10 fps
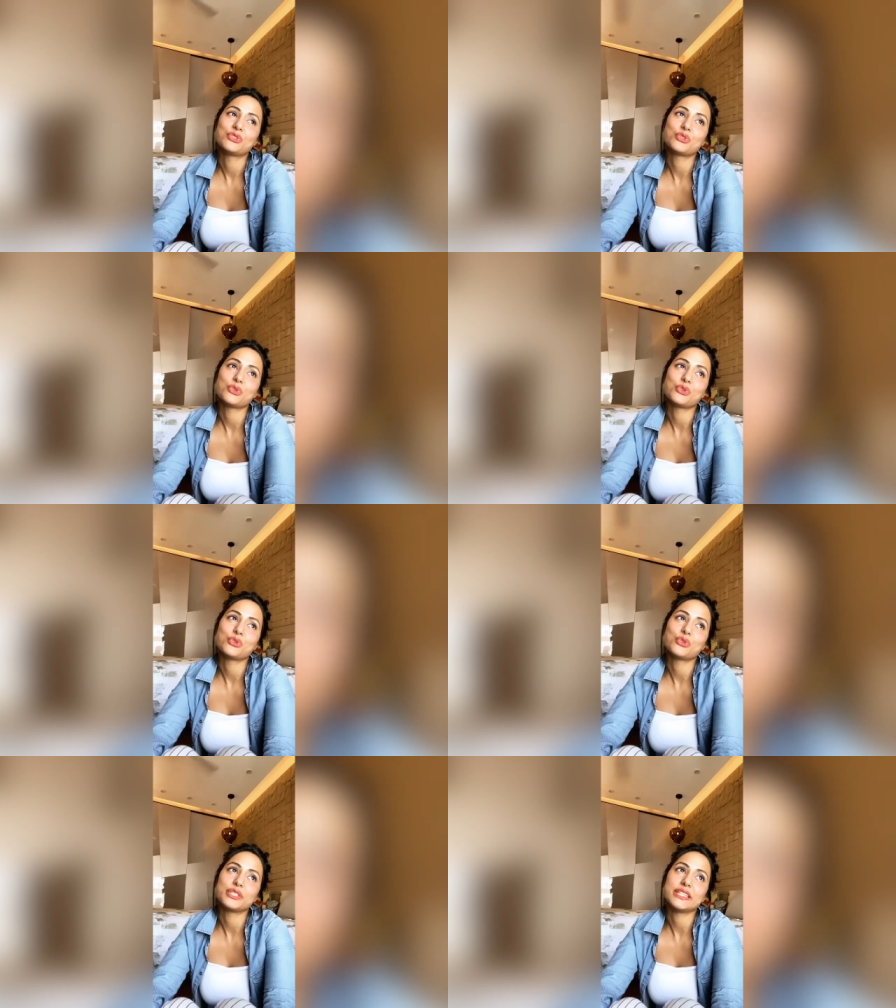So
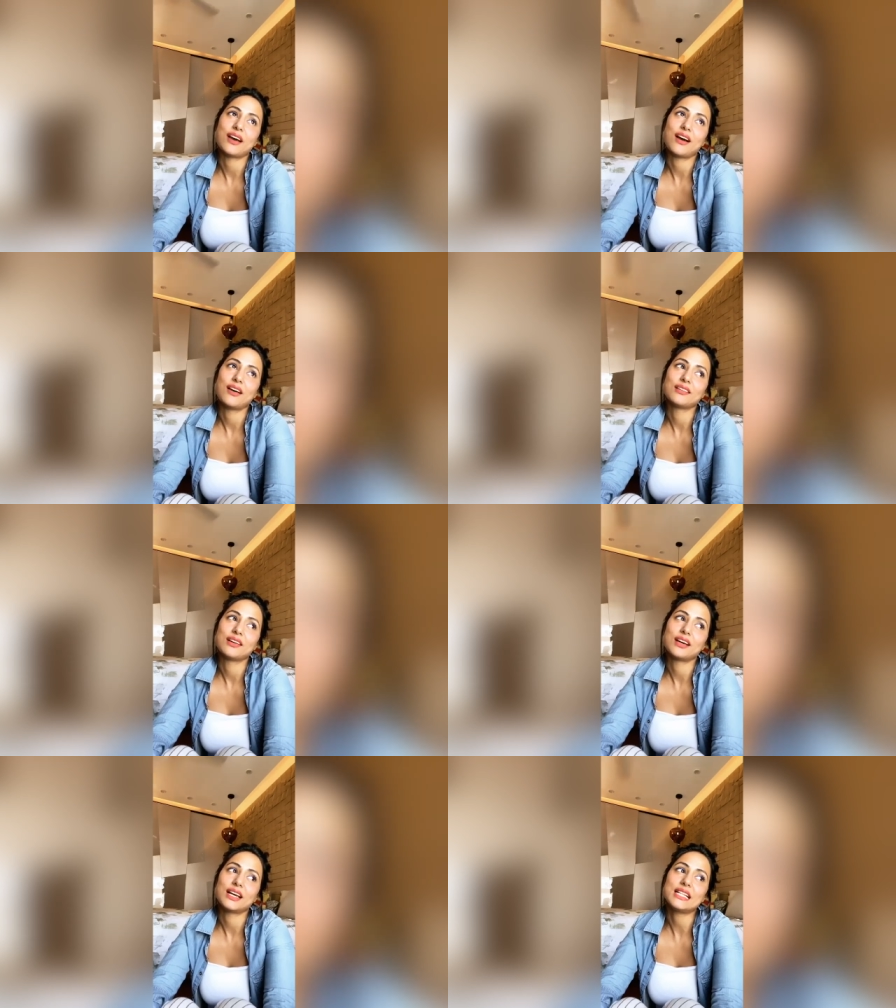yeah,
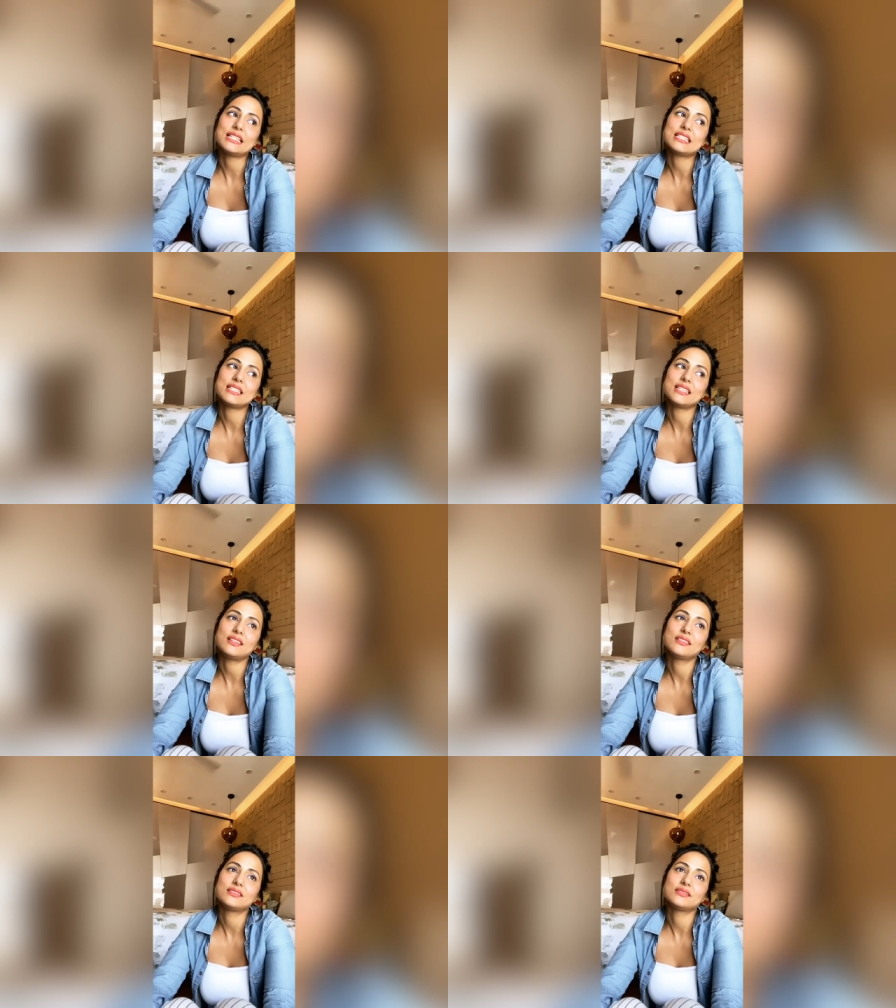I'll see.